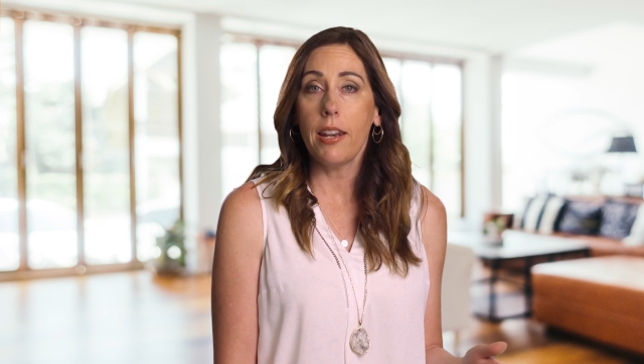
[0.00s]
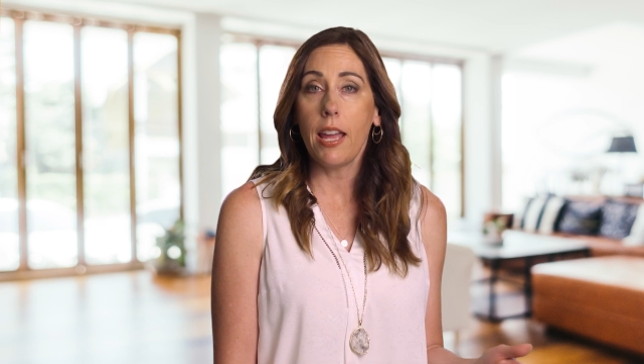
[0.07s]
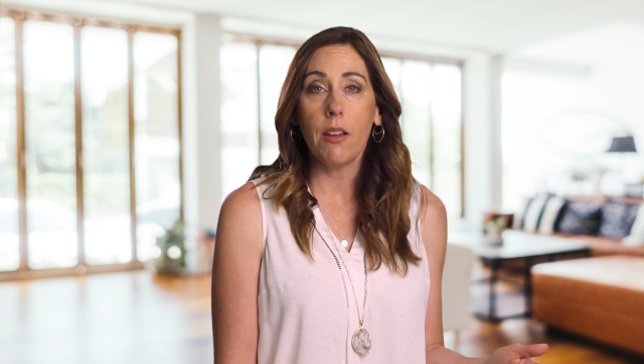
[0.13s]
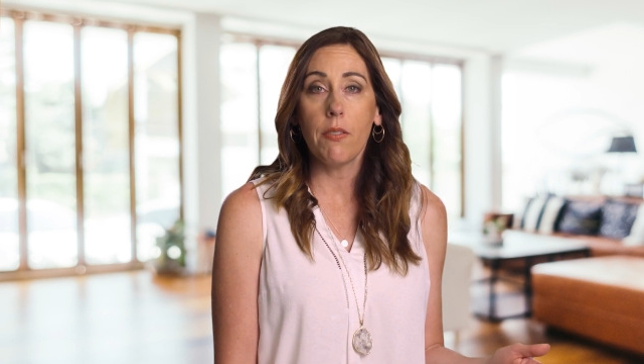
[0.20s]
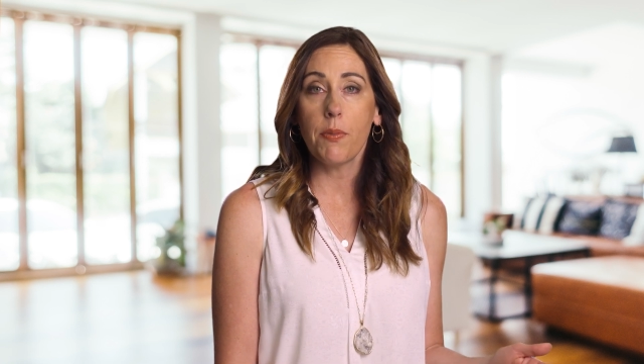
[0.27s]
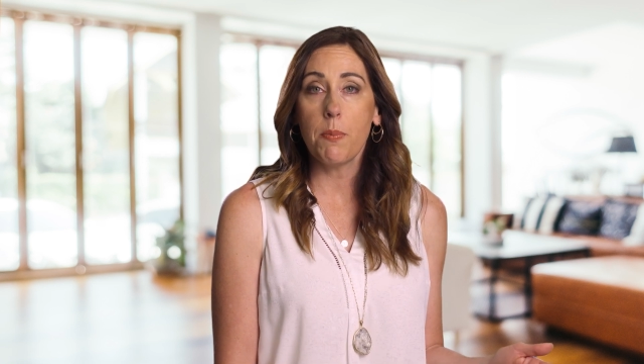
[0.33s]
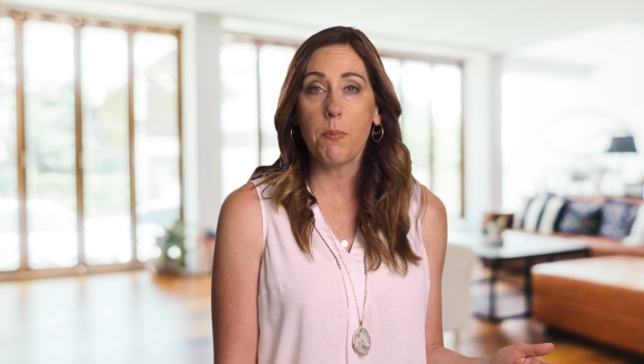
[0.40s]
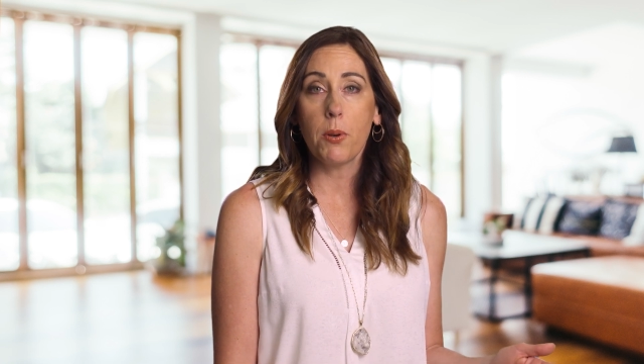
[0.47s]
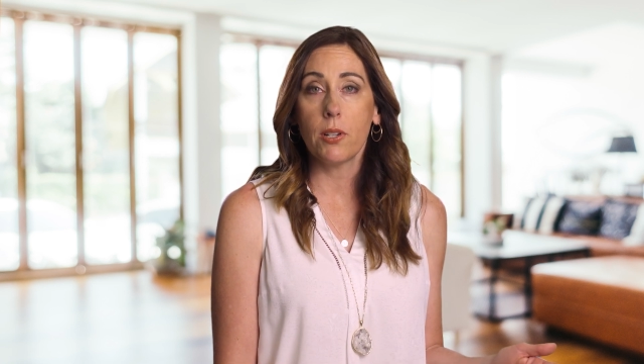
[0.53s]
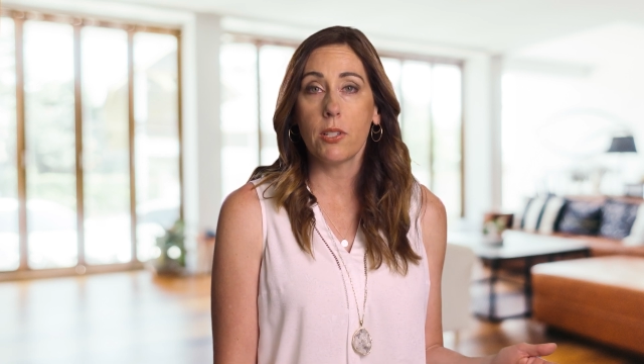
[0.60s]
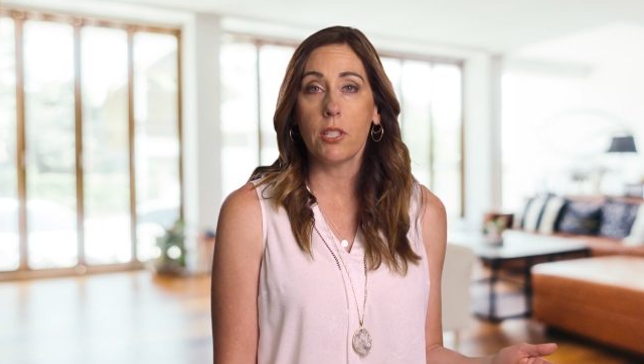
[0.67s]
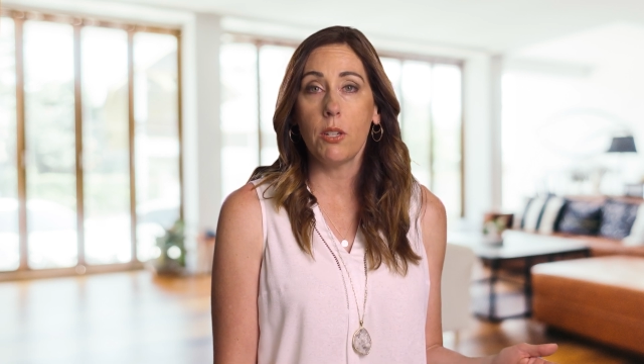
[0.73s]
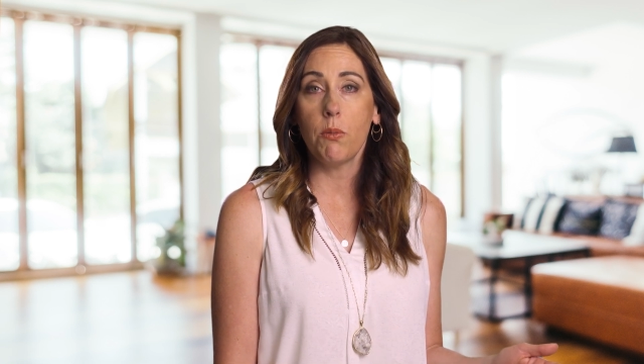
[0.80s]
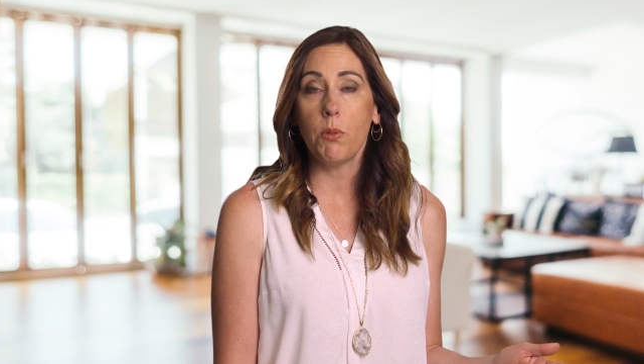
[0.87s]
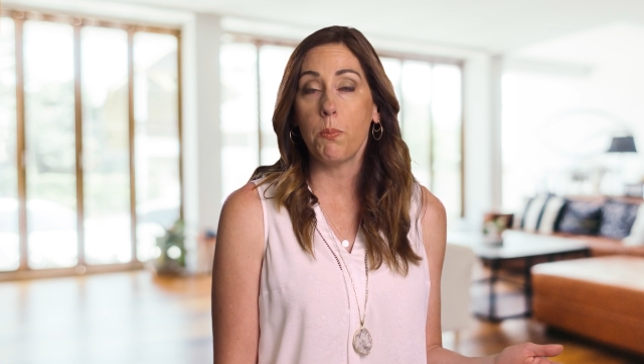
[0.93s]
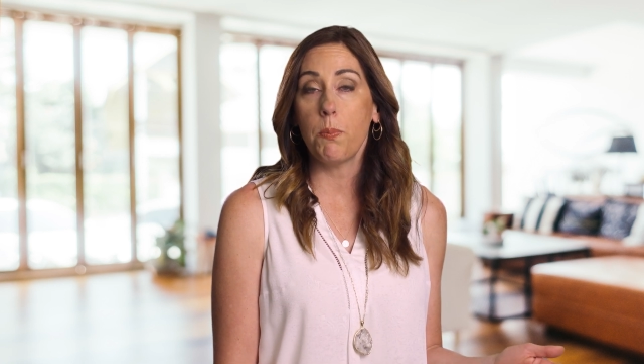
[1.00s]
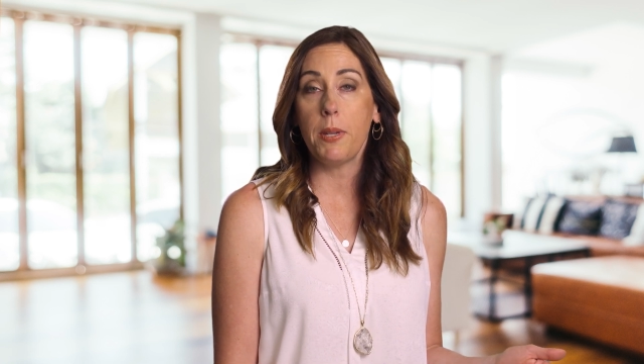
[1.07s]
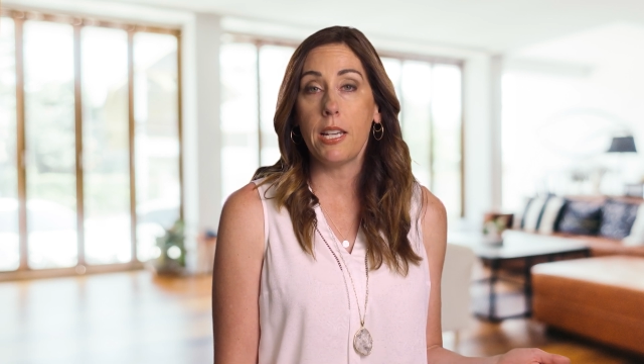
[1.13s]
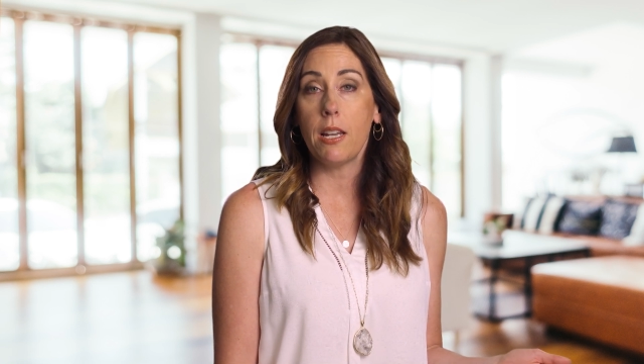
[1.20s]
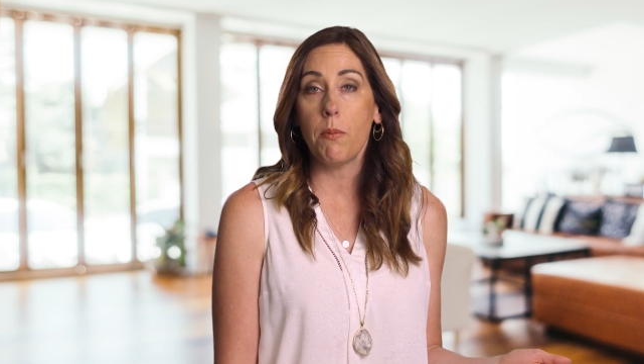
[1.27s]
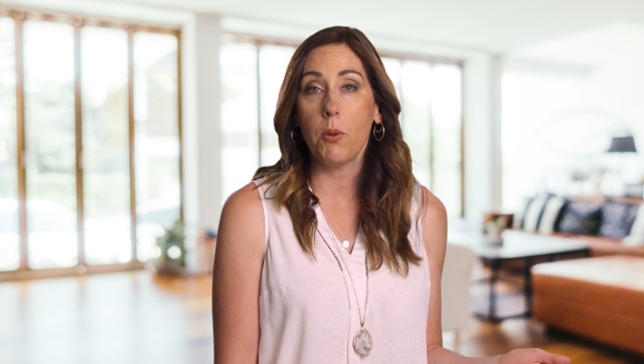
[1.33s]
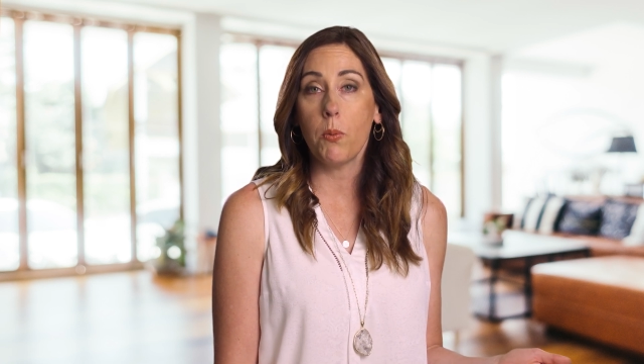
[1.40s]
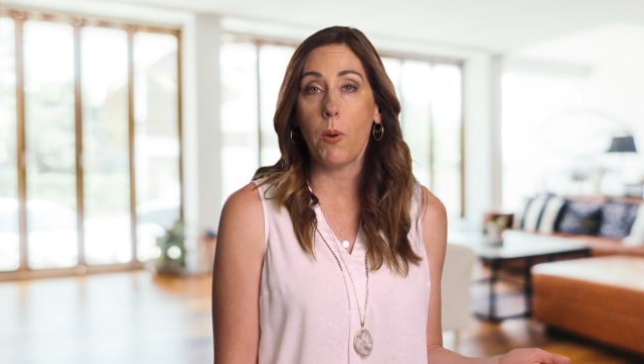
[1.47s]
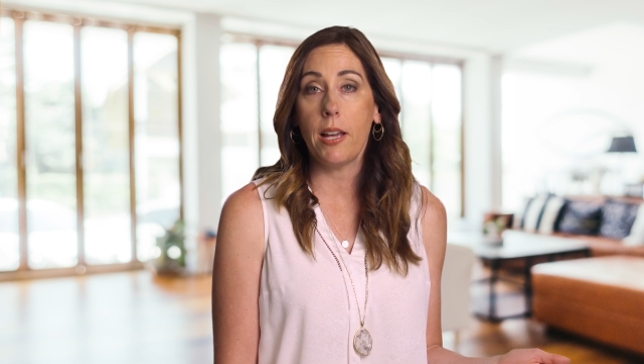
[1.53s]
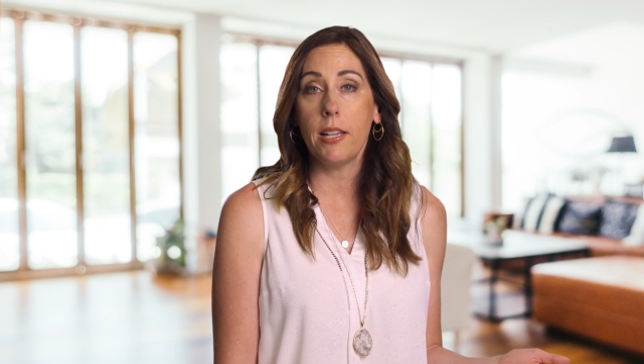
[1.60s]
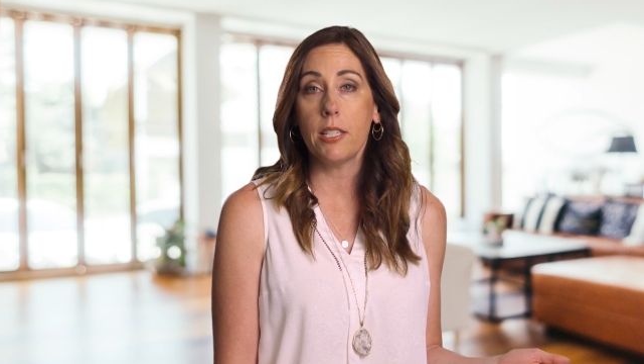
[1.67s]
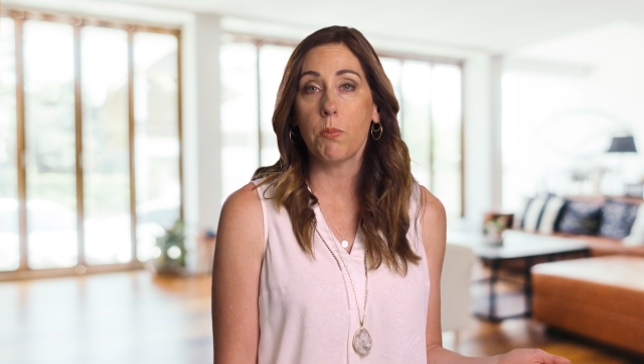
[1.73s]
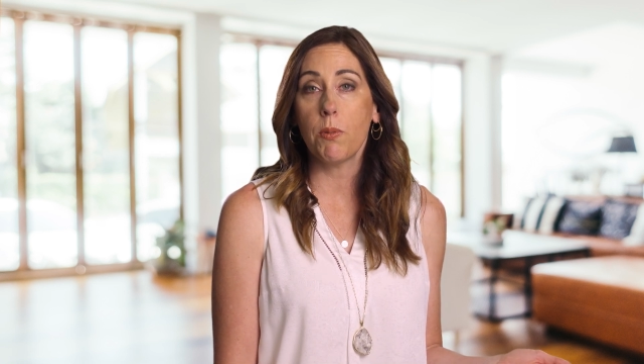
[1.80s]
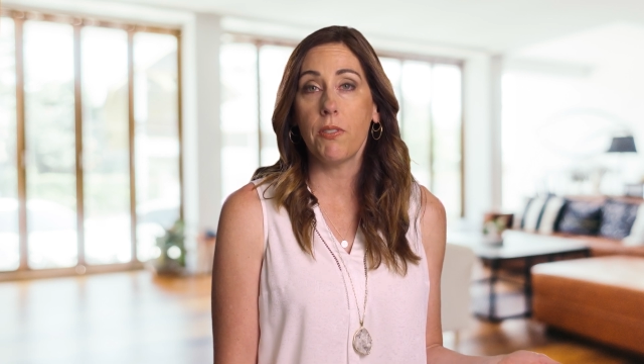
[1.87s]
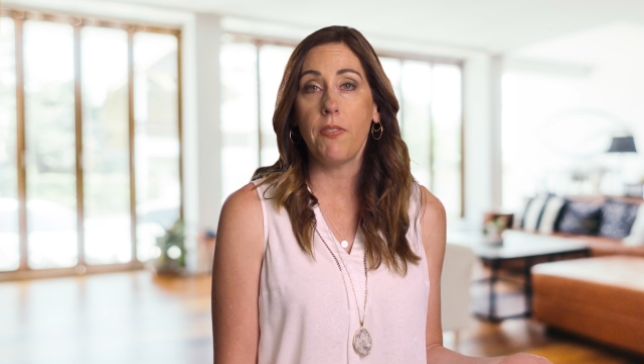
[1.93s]
every person with
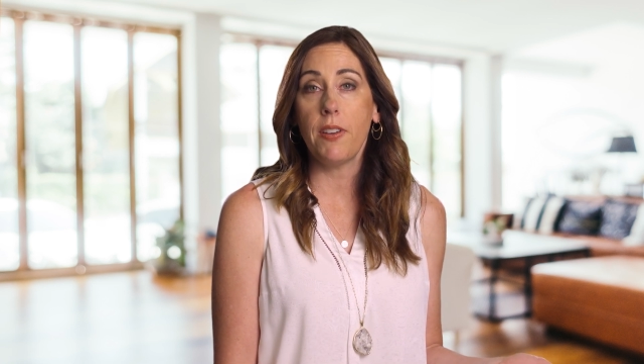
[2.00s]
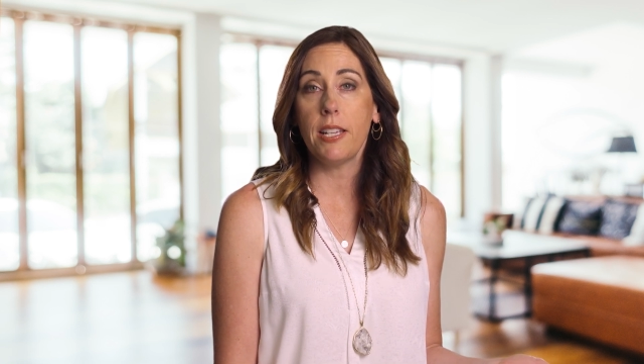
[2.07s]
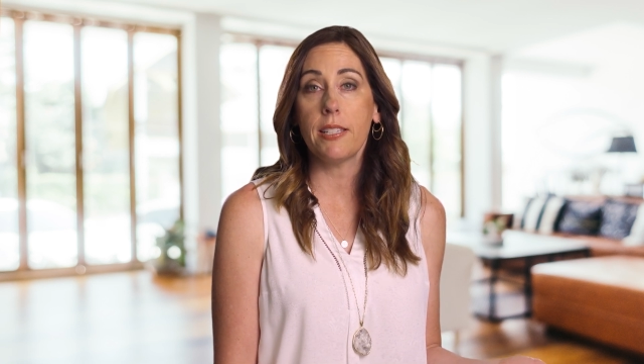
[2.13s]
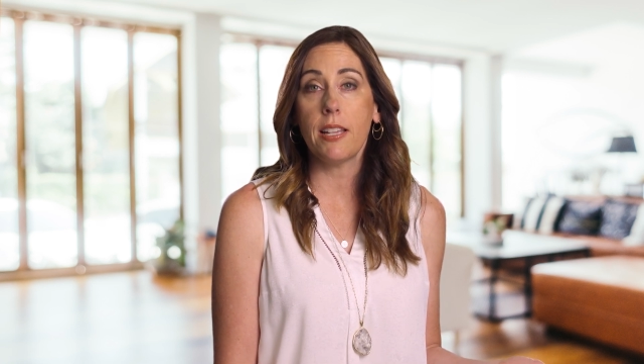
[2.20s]
PWS will face